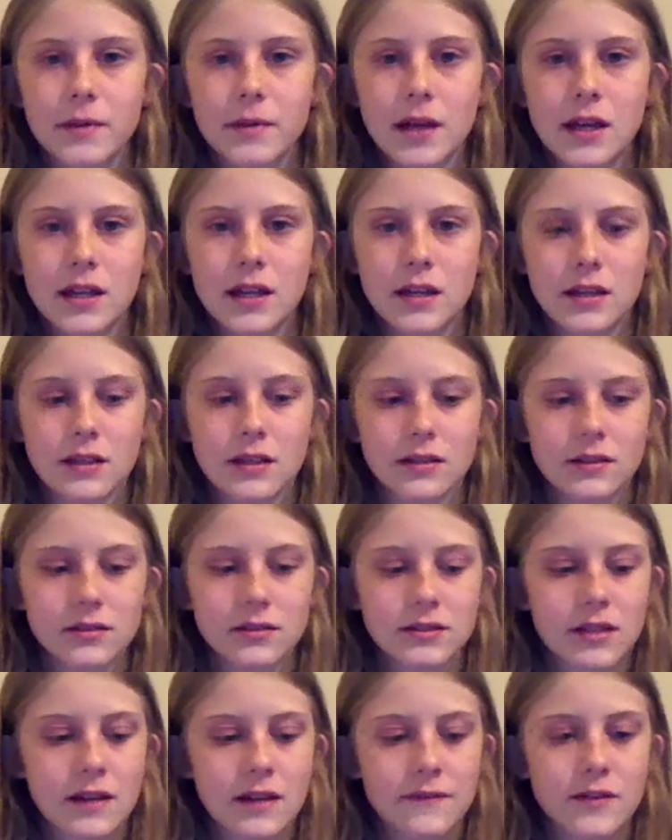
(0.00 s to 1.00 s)
And
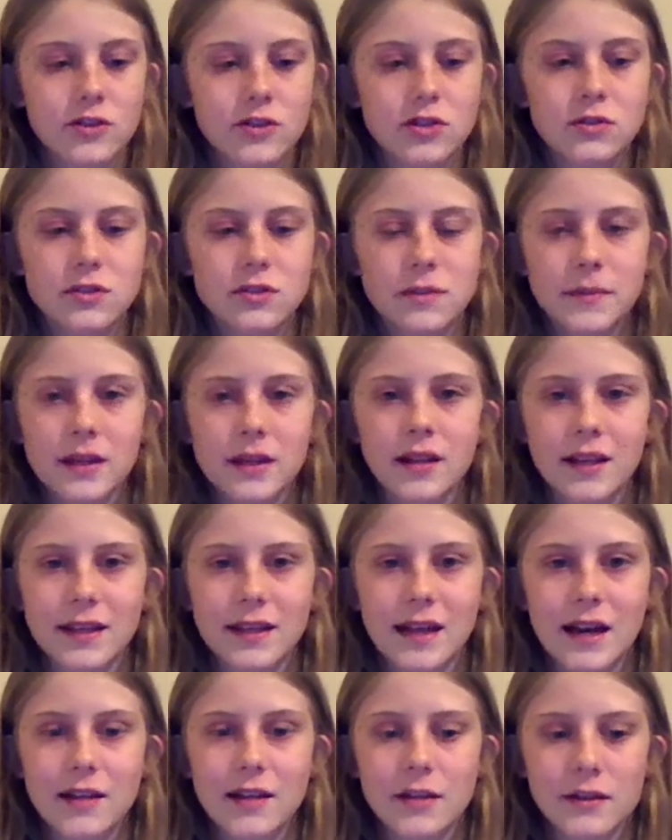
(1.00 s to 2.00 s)
if you choose something like
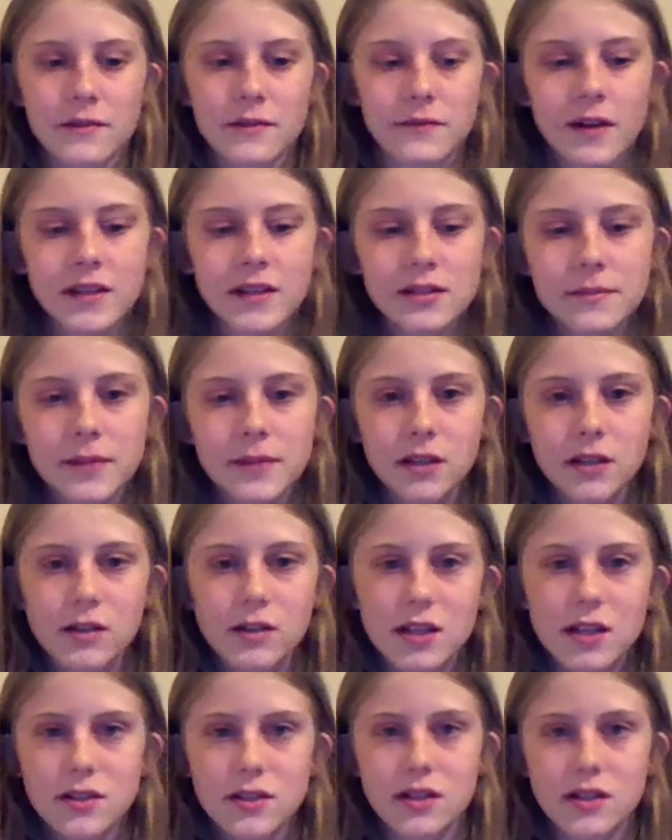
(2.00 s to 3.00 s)
that, you can find something your
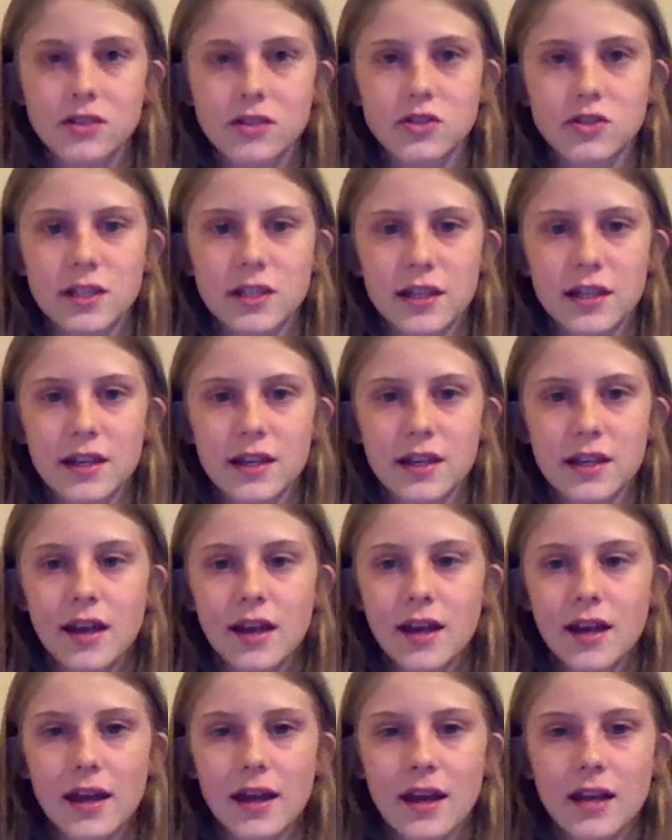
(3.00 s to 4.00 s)
kids are interested in
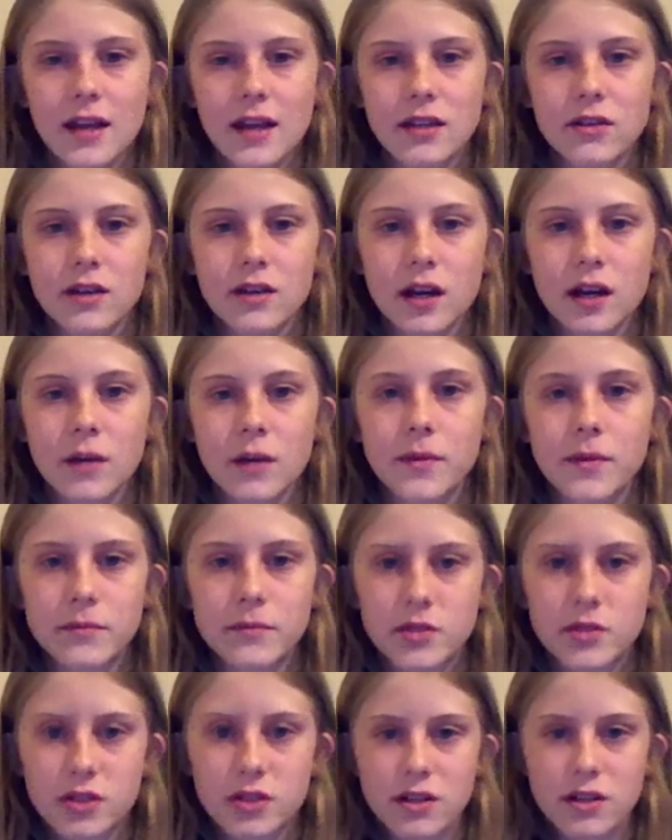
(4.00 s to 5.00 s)
and you can help them
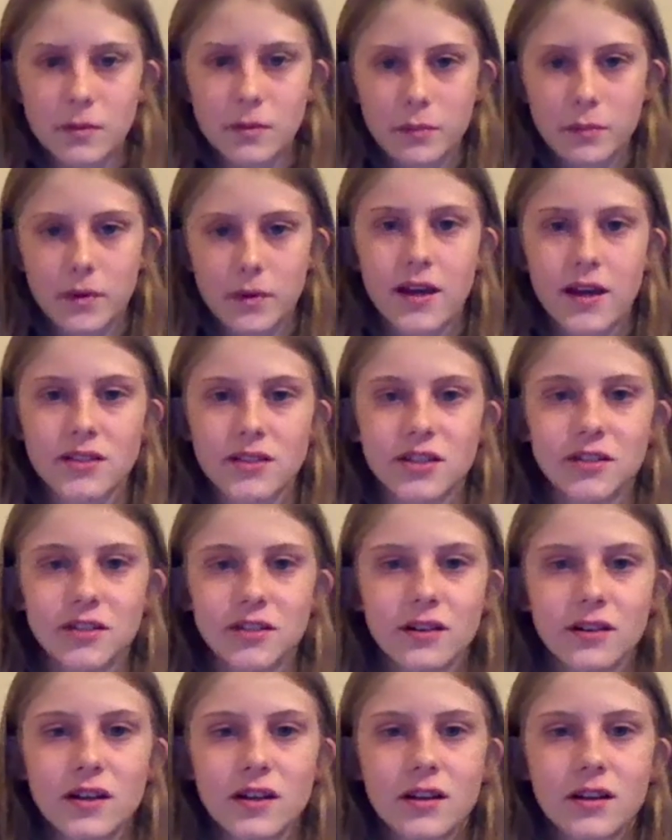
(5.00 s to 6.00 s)
start it up with that too.
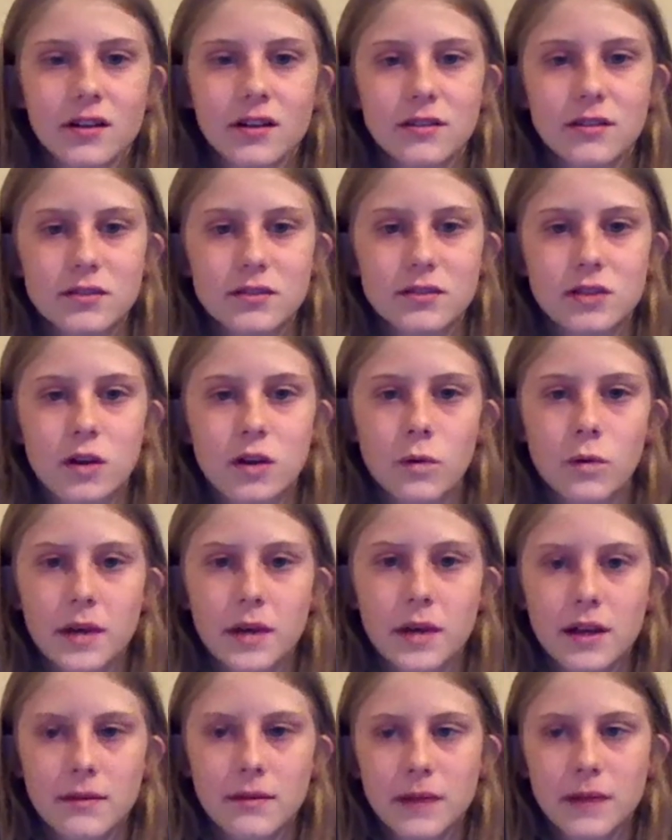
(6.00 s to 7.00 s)
So it will
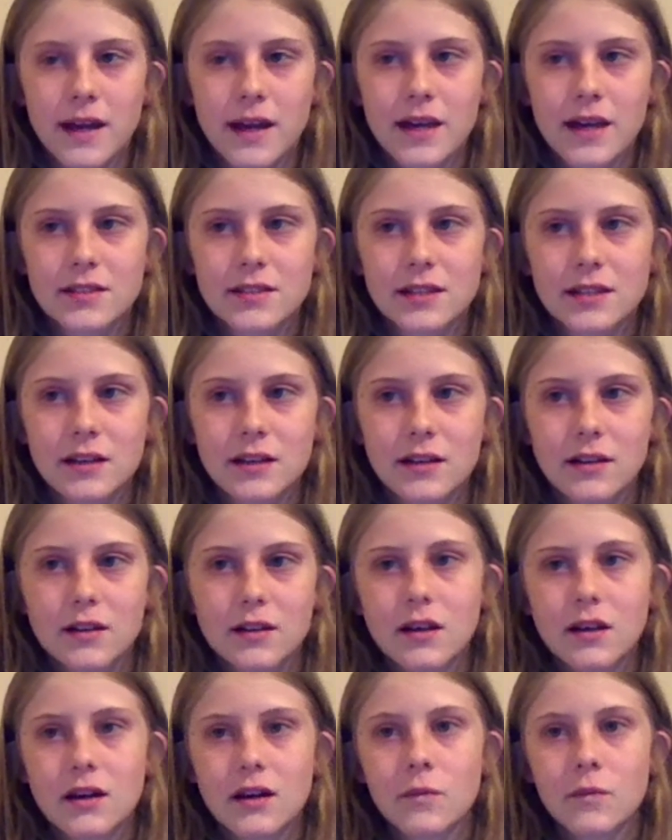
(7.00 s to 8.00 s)
be, I guess,
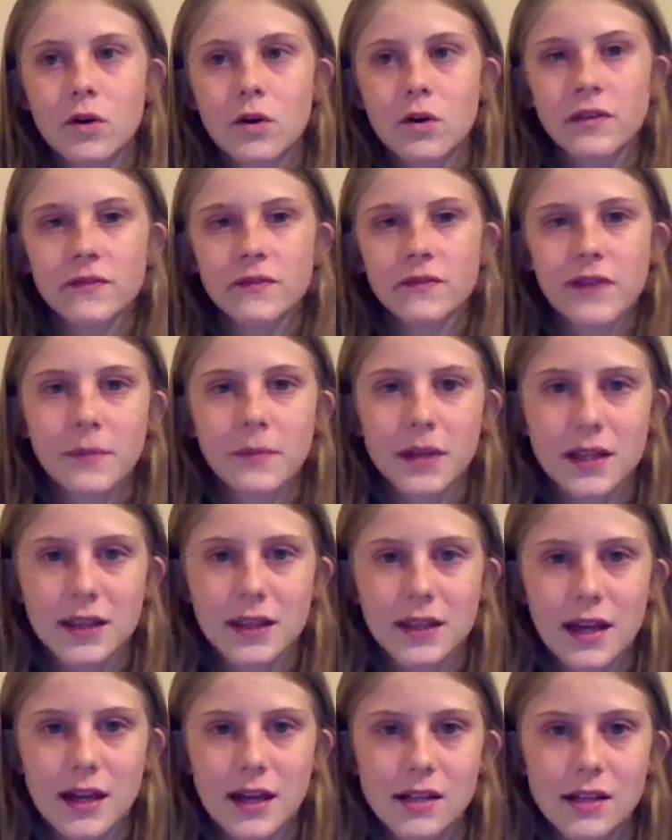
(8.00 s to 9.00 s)
more of a family
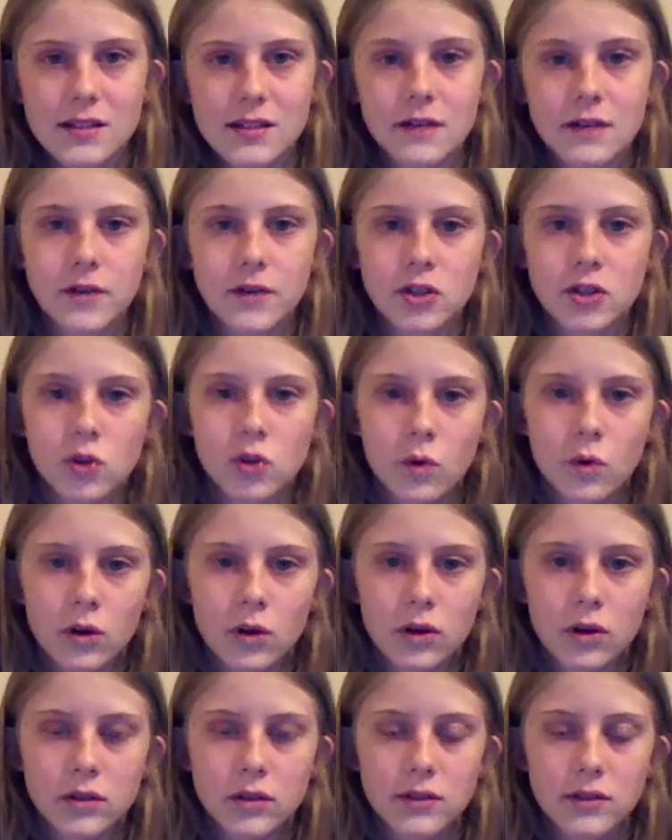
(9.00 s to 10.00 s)
thing instead of a
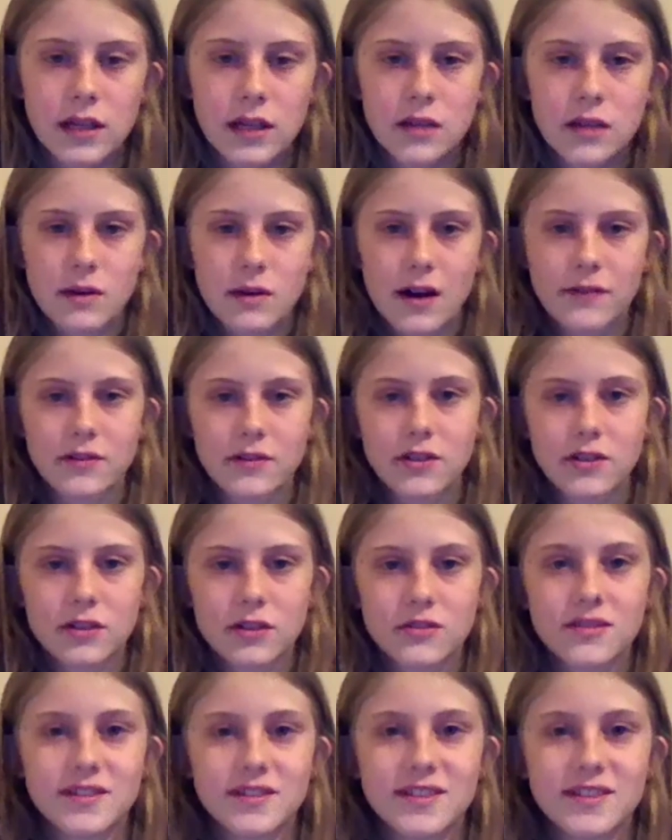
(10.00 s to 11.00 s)
chore that you have to
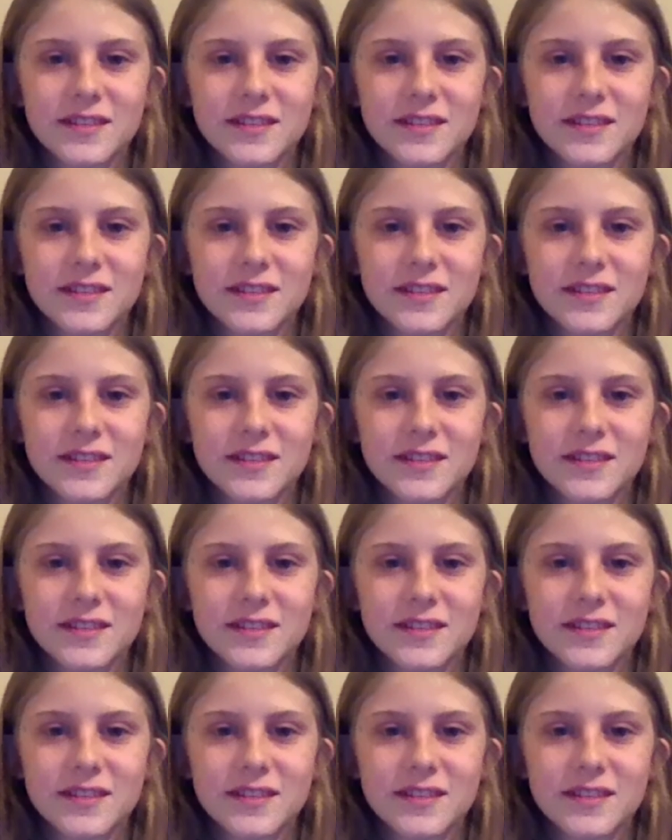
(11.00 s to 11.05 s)
do.